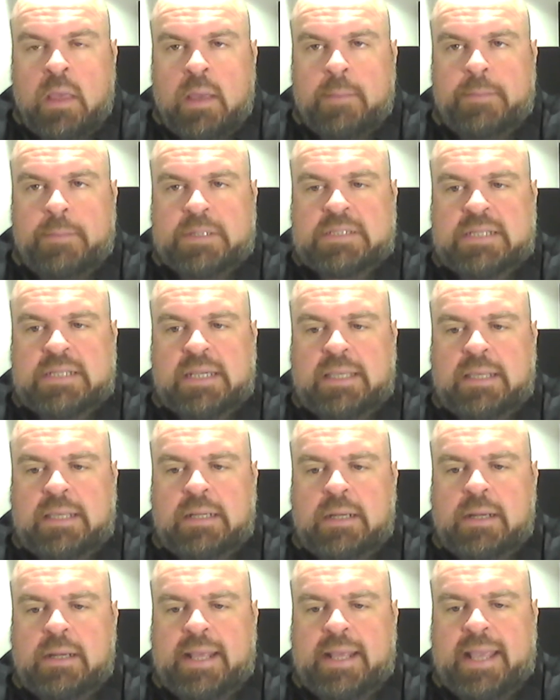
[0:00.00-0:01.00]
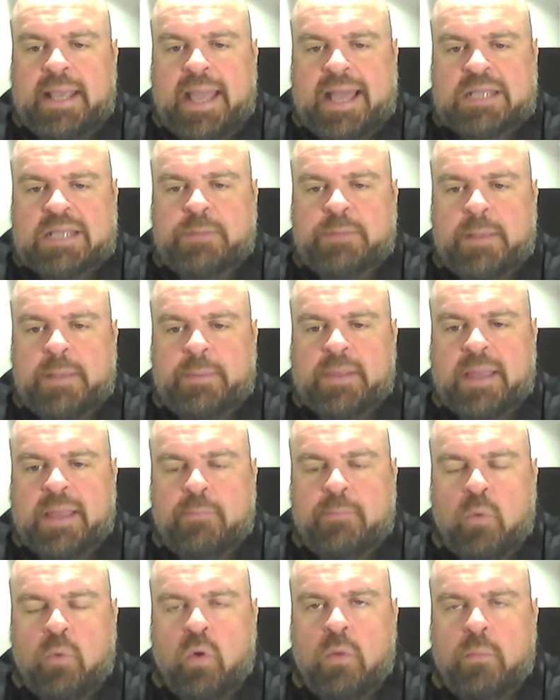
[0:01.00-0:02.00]
particularly as people get
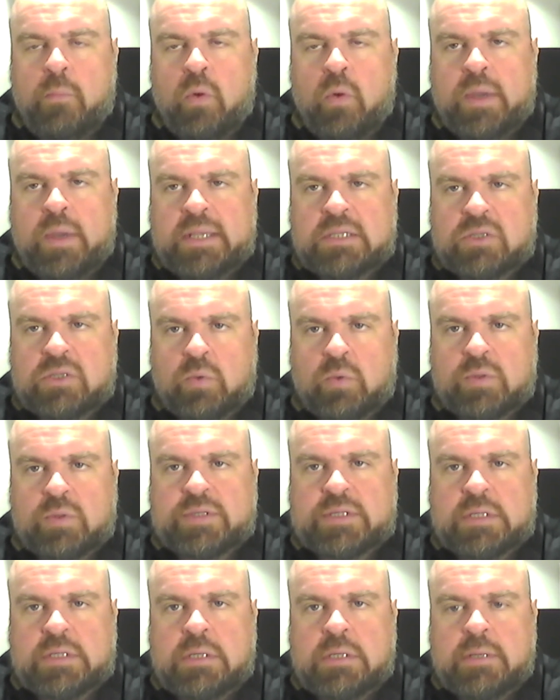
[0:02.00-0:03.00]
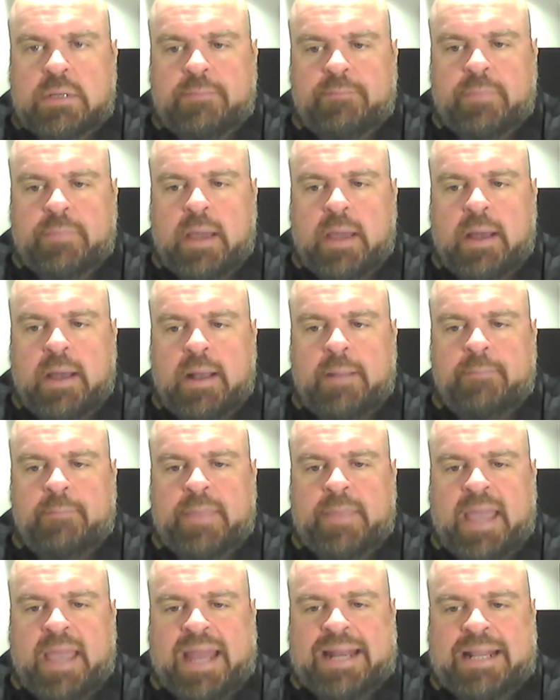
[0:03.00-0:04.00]
more and more exhausted.
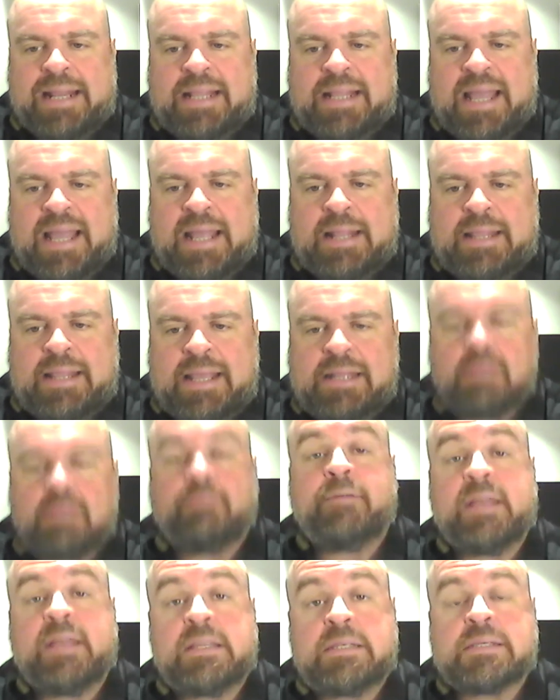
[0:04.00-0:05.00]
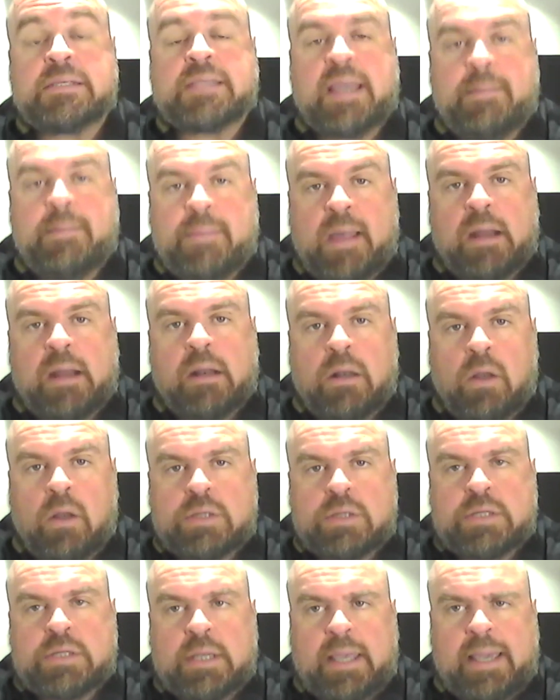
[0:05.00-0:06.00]
And their defenses come down a
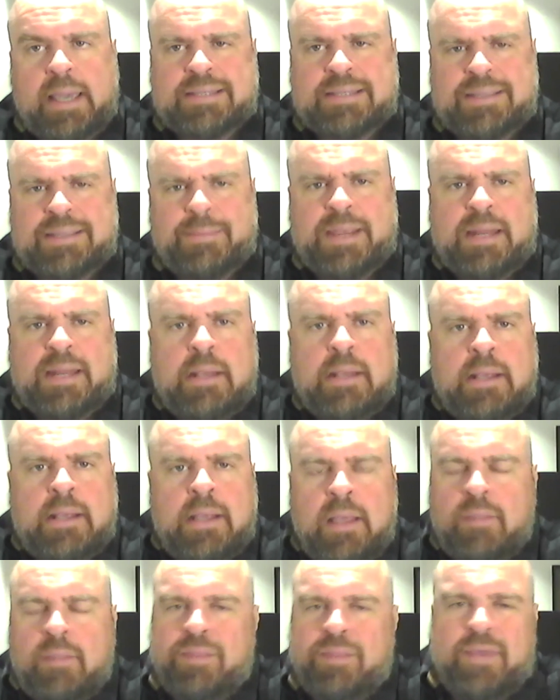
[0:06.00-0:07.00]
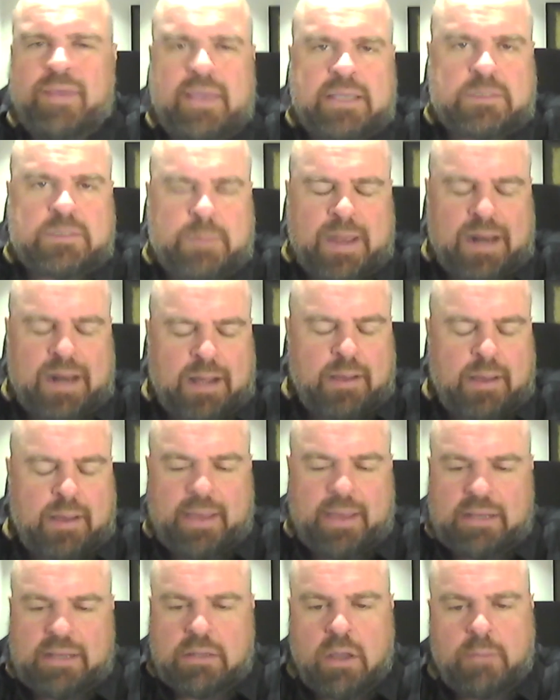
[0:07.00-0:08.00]
lot. Okay, because I mean, the thing is, man, I
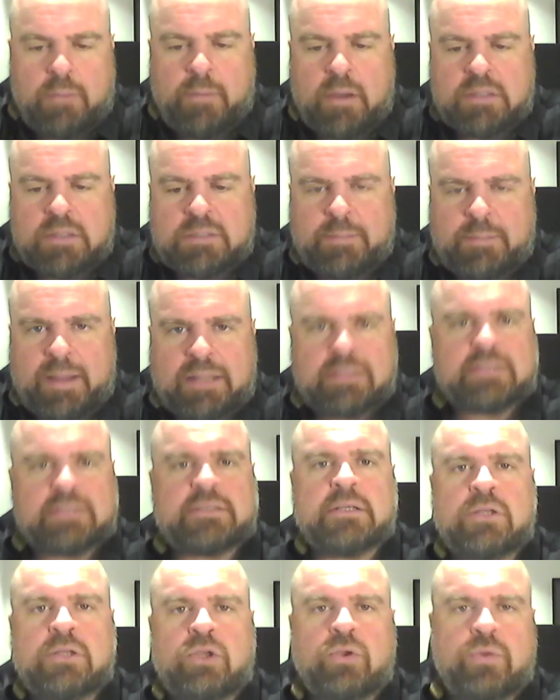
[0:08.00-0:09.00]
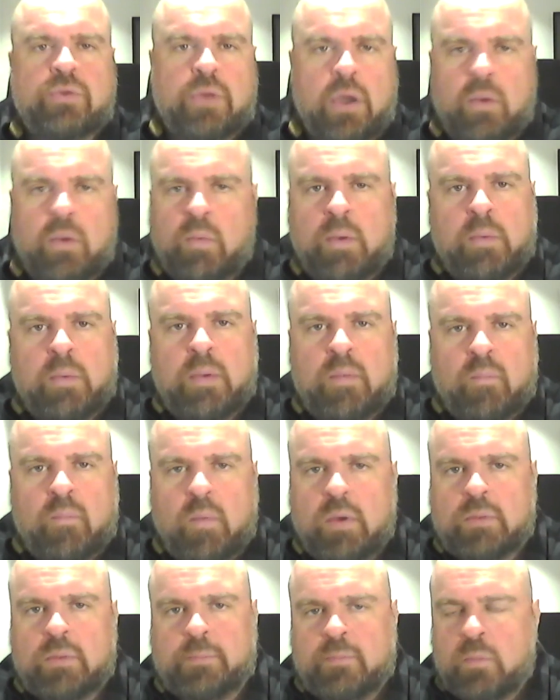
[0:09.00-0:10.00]
make no bones about this, and
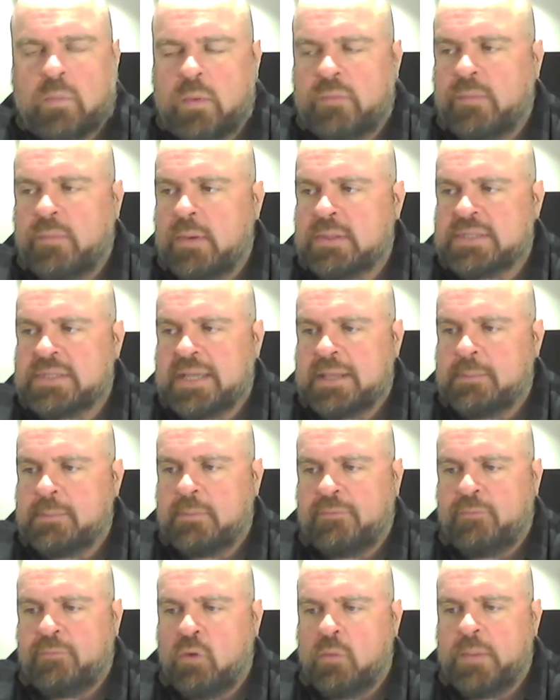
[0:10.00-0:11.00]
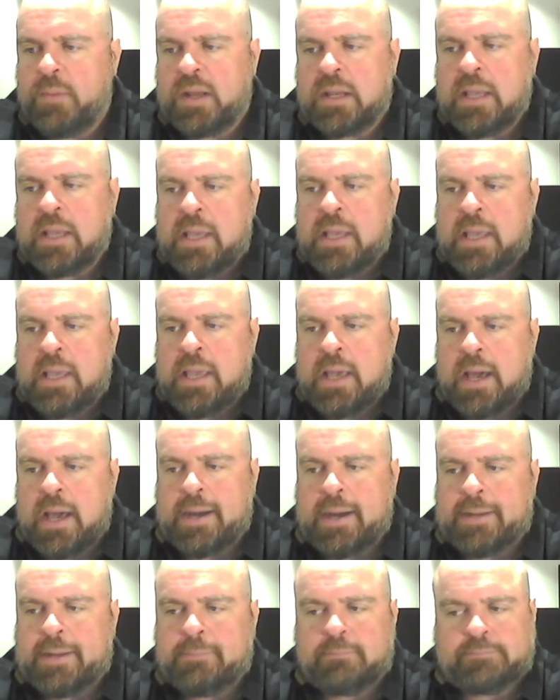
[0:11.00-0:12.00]
we've worked together before. But
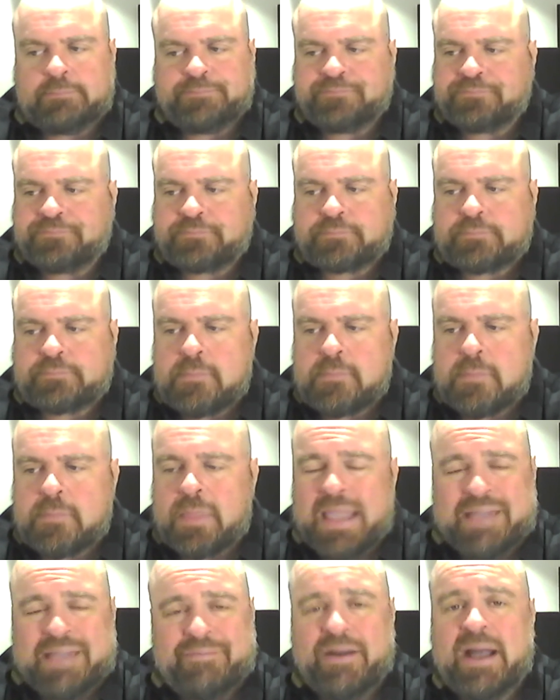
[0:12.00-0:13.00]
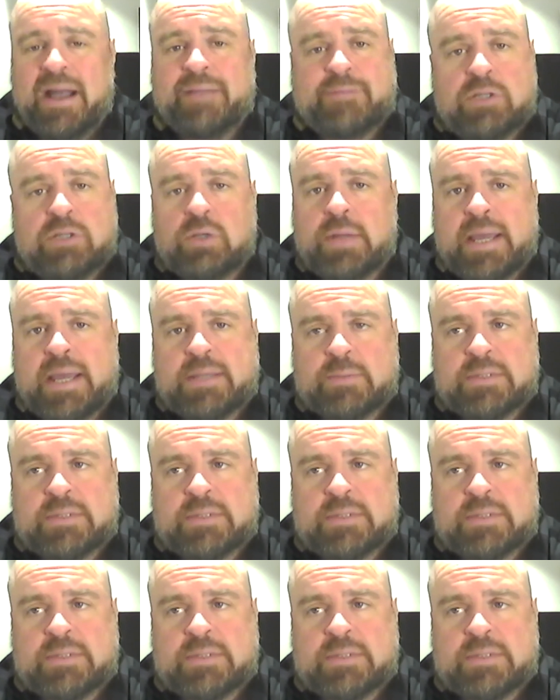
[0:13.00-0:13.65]
if I have 2 days with